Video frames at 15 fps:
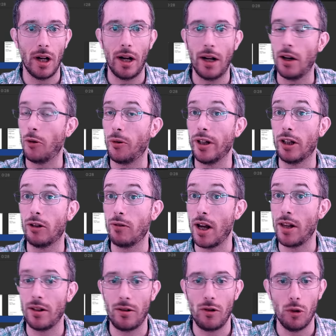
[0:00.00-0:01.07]
I already
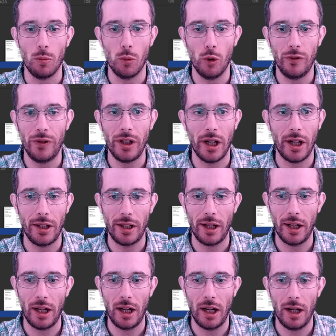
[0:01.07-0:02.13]
created a new movie and
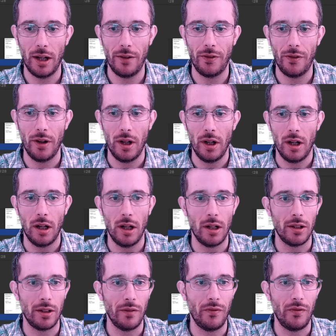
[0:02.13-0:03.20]
I have uh,
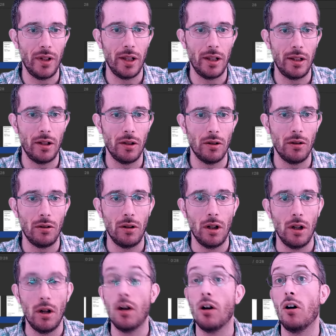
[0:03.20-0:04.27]
the video
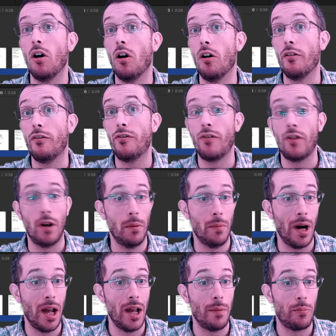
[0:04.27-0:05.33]
of
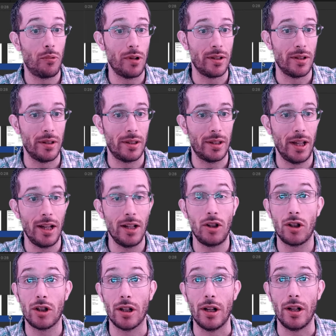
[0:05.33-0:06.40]
my
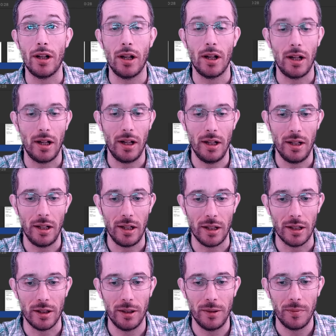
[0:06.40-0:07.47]
presentation in
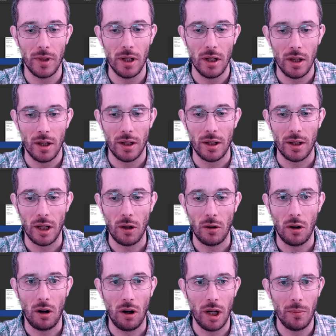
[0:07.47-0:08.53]
here. Now
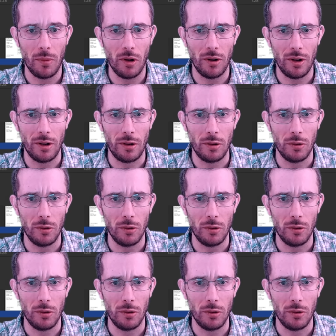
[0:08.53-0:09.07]
all I'm gonna